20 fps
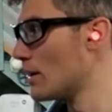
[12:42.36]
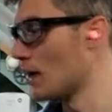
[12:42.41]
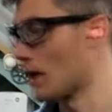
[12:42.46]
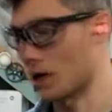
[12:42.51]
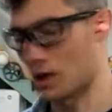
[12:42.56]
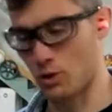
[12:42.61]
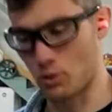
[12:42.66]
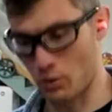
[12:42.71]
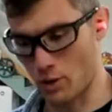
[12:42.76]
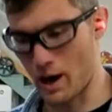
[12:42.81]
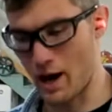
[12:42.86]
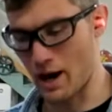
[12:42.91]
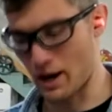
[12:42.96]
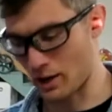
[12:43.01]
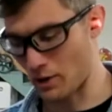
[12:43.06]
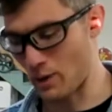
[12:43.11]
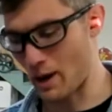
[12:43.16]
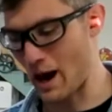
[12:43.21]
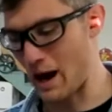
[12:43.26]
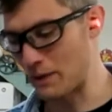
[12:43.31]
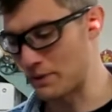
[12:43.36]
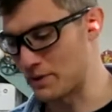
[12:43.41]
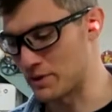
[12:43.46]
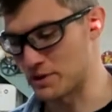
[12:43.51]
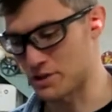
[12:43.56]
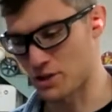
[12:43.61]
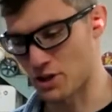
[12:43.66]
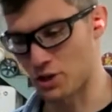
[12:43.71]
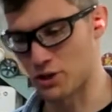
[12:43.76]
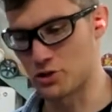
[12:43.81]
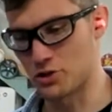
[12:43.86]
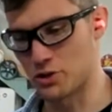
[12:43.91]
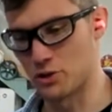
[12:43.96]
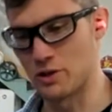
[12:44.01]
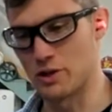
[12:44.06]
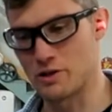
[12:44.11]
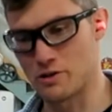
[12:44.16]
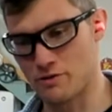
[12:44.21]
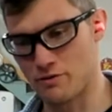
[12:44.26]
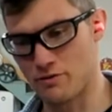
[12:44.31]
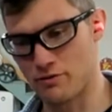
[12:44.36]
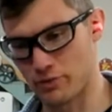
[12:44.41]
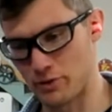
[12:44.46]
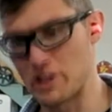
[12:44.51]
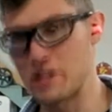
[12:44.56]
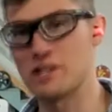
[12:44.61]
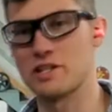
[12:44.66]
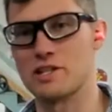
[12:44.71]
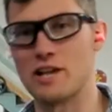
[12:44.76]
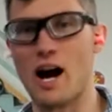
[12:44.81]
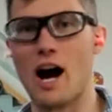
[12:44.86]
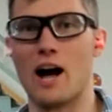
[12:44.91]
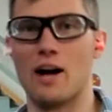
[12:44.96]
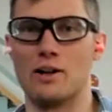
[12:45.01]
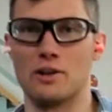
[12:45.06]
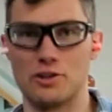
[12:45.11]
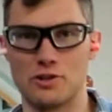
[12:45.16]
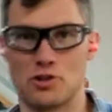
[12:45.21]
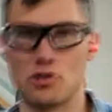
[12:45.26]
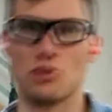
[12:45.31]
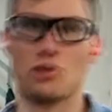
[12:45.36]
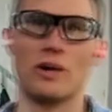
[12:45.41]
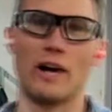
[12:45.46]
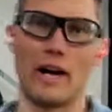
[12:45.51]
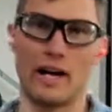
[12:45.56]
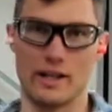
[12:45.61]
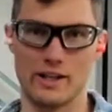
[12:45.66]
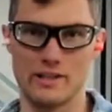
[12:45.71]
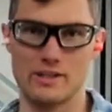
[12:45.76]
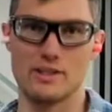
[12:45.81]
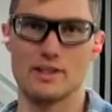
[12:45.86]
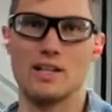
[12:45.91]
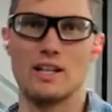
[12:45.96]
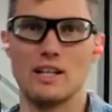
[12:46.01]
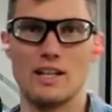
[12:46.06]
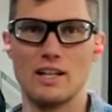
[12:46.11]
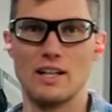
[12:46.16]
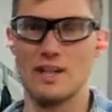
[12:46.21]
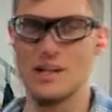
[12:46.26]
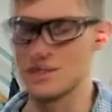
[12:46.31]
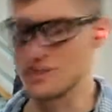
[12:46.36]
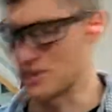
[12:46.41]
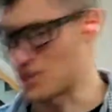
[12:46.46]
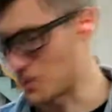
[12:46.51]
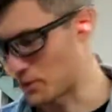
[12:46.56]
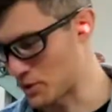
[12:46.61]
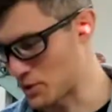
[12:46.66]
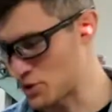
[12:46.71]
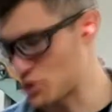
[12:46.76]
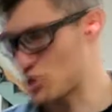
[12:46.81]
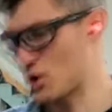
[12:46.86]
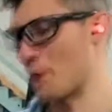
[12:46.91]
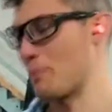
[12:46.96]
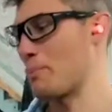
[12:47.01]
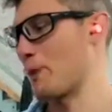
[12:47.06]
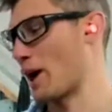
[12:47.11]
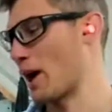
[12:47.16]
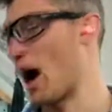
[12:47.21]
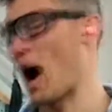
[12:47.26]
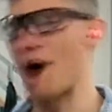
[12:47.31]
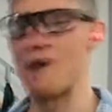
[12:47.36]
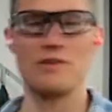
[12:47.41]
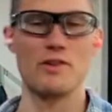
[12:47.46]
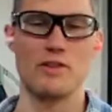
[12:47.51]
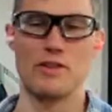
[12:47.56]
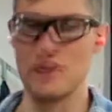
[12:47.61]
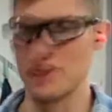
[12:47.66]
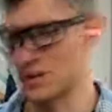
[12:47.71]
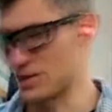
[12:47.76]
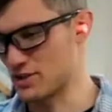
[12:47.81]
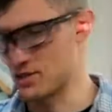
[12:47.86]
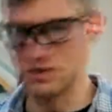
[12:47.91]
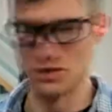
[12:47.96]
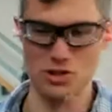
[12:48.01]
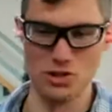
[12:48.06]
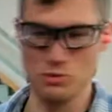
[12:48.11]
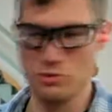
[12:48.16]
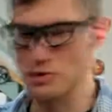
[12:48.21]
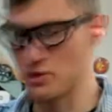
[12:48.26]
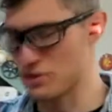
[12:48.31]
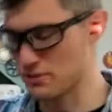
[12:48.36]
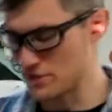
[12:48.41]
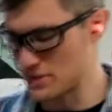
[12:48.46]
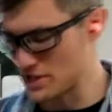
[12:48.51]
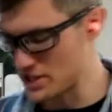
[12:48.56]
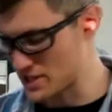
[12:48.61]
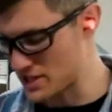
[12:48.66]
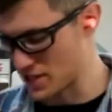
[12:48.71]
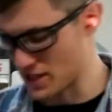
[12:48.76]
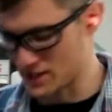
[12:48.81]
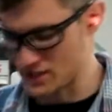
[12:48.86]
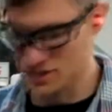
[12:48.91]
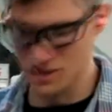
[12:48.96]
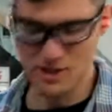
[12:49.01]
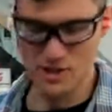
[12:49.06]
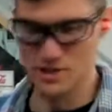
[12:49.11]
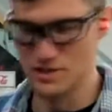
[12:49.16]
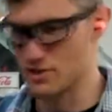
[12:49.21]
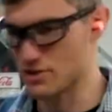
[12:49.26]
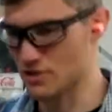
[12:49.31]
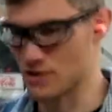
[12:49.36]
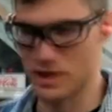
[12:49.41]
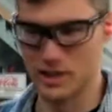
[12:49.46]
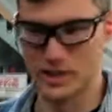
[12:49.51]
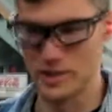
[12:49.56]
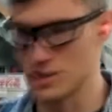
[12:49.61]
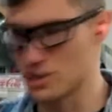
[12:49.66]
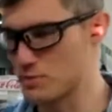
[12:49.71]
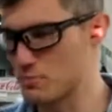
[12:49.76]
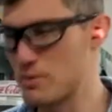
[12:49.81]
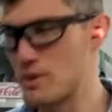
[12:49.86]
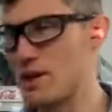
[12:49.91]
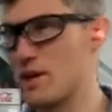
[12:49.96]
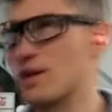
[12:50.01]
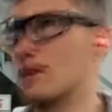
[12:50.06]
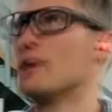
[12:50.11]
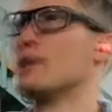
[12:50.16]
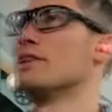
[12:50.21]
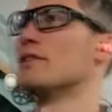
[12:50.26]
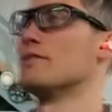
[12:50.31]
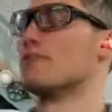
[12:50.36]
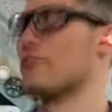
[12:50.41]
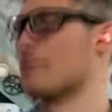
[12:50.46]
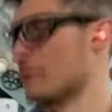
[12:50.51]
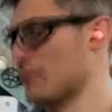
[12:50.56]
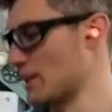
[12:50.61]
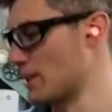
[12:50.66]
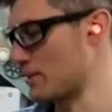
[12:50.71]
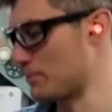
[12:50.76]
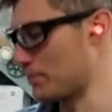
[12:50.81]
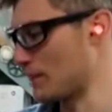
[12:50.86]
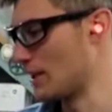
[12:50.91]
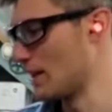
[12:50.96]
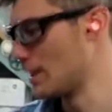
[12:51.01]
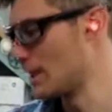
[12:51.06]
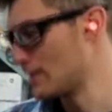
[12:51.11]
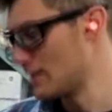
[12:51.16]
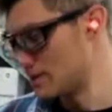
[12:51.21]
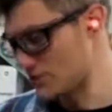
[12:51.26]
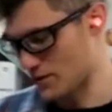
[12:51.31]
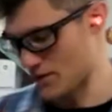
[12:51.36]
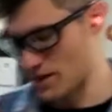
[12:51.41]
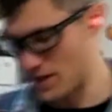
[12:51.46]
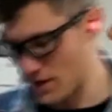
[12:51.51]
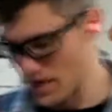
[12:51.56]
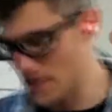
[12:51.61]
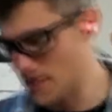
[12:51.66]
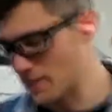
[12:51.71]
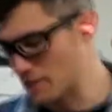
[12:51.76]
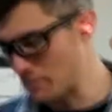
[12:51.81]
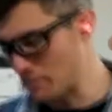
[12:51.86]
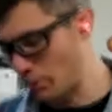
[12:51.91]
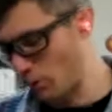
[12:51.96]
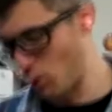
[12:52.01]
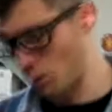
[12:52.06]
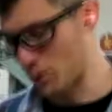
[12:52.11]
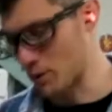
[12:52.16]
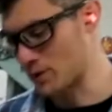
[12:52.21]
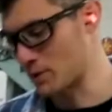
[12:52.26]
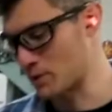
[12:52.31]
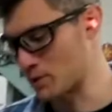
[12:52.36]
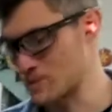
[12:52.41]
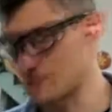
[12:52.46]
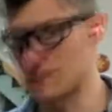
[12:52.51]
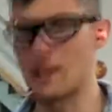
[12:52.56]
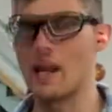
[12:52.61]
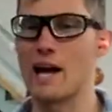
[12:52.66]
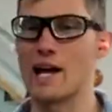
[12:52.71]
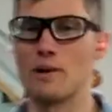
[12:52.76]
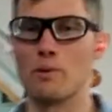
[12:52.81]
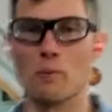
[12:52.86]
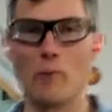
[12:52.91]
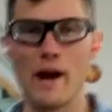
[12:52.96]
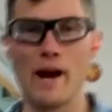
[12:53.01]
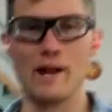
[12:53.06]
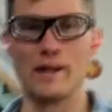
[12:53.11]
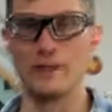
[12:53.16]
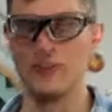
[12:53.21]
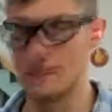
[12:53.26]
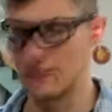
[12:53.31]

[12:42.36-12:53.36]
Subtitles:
a crowd that started doing freestyle and tricks. So they were jumping off of things and doing 360s and trying to spin and flip. So they needed a board that was lightweight.